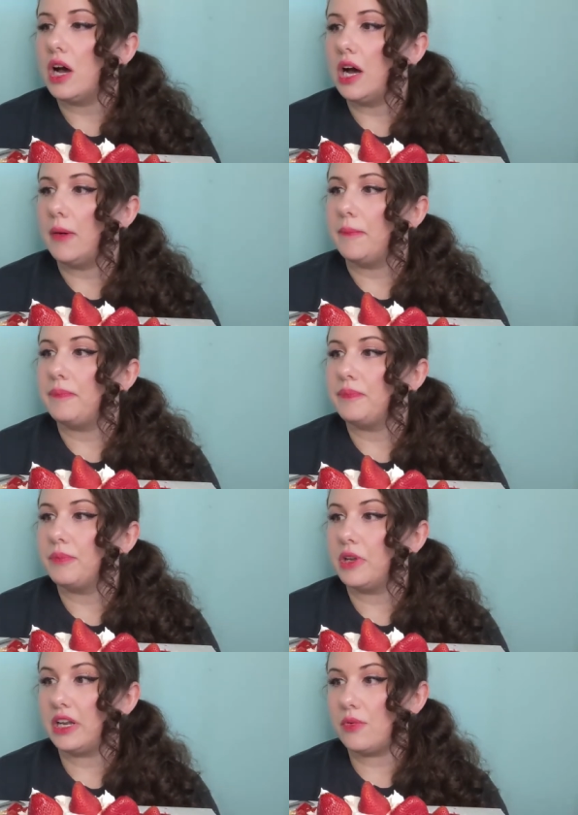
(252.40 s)
Um,
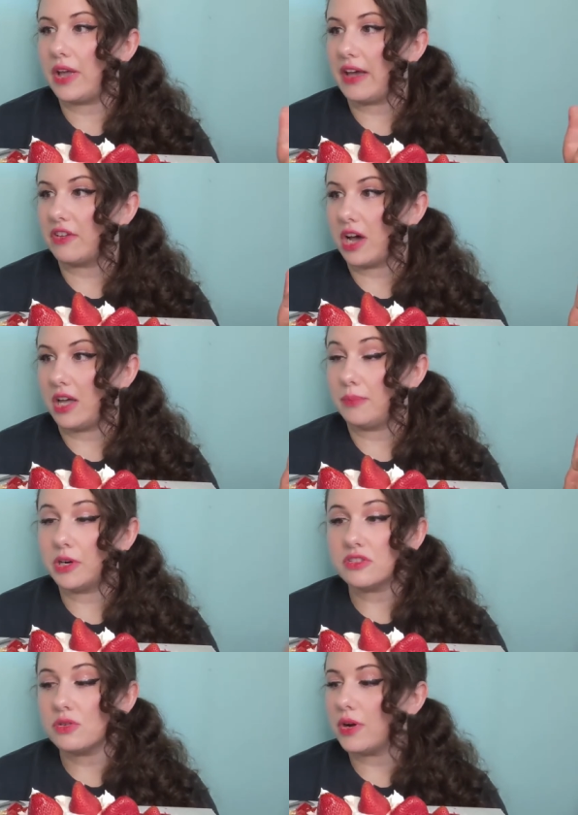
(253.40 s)
but anyway, I've got
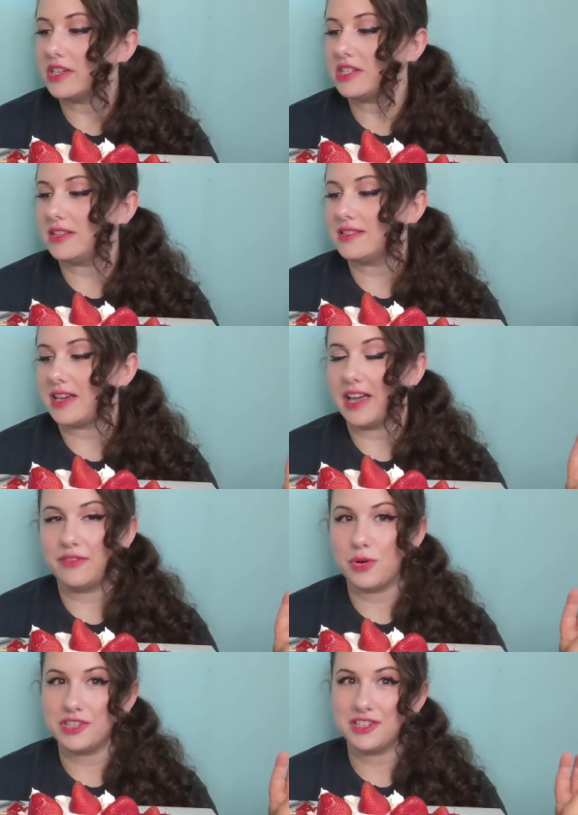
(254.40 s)
personal questions. I have
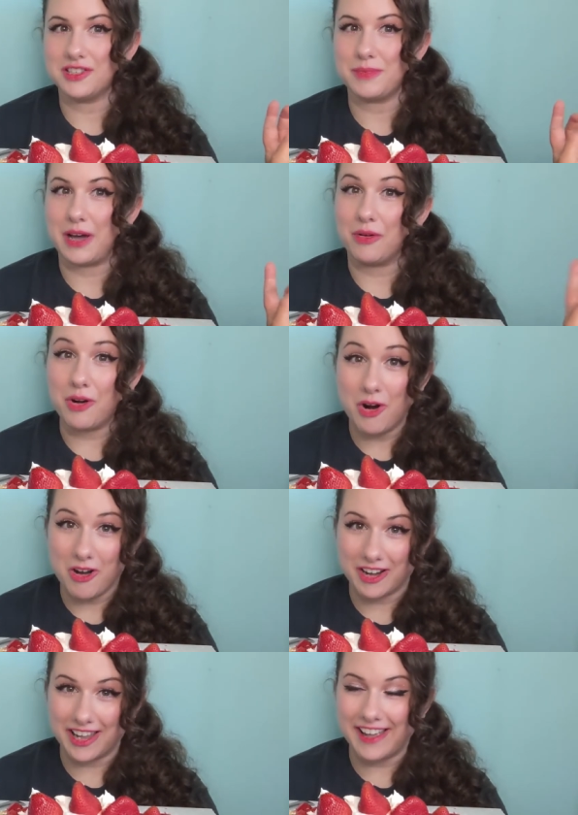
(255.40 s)
questions about
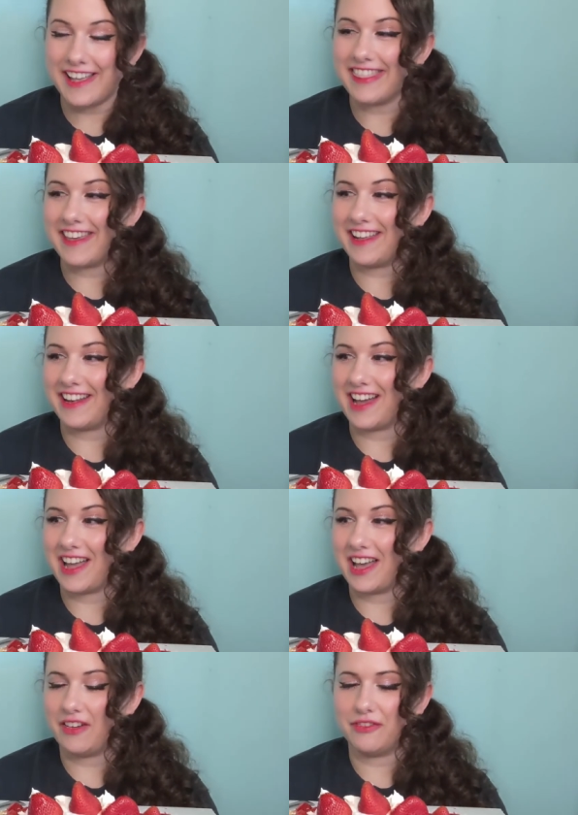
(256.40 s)
Ari, and then I
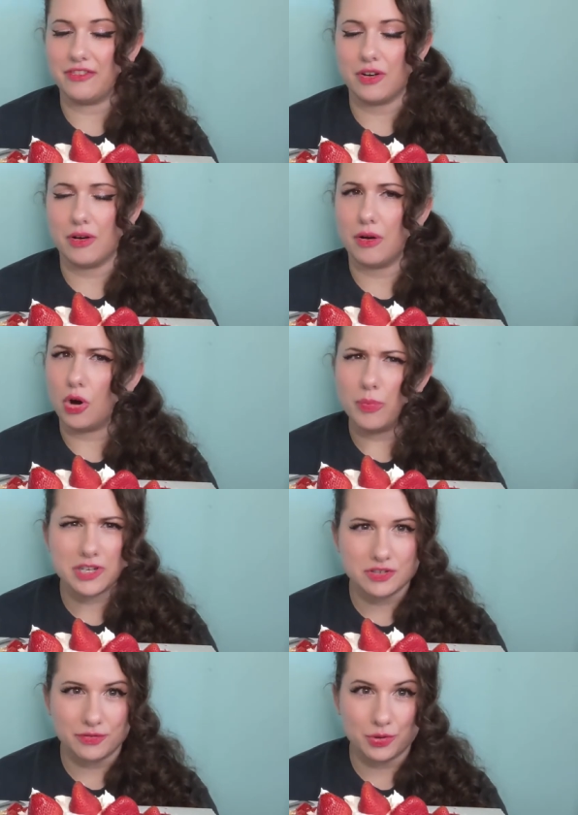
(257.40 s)
have a whole
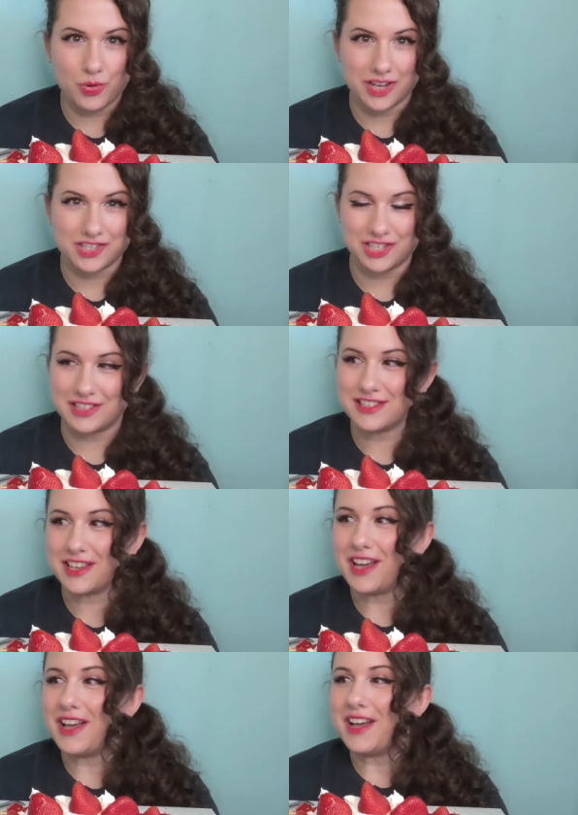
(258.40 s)
bunch of food questions.
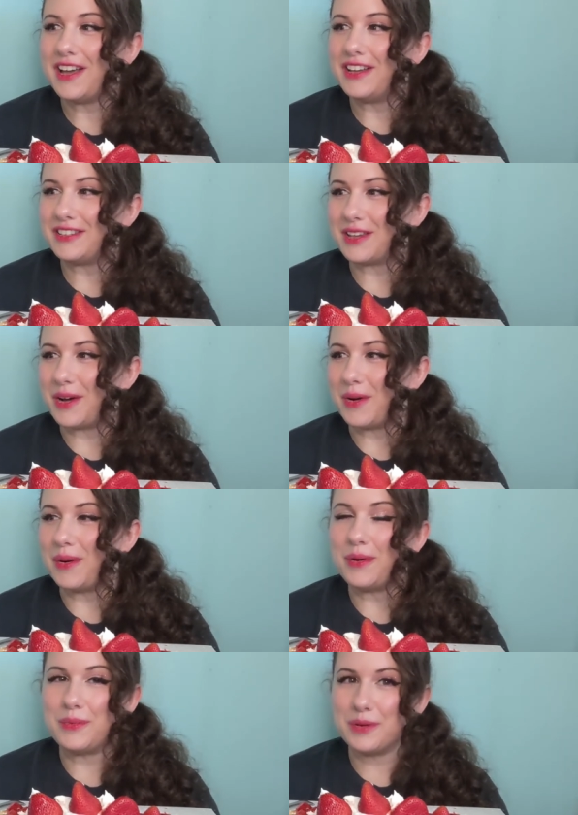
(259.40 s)

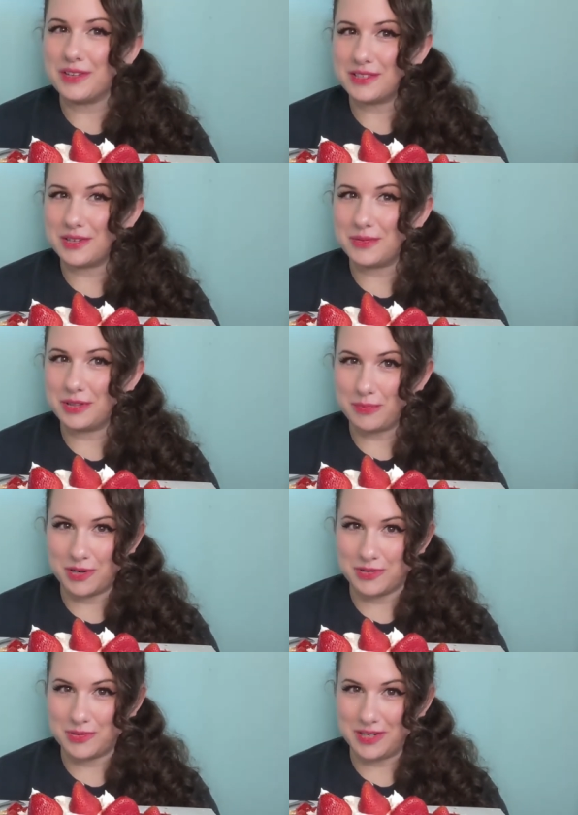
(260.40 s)
So we'll get started with the
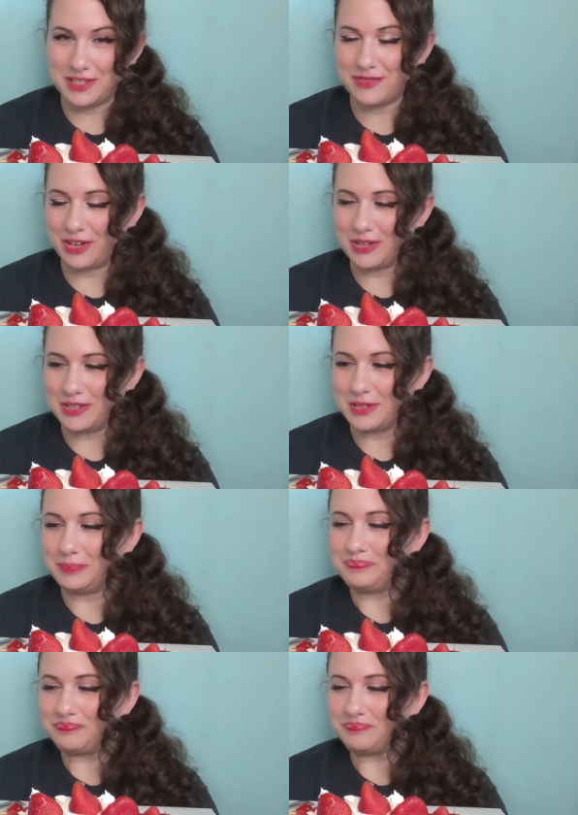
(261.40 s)
personal ones first.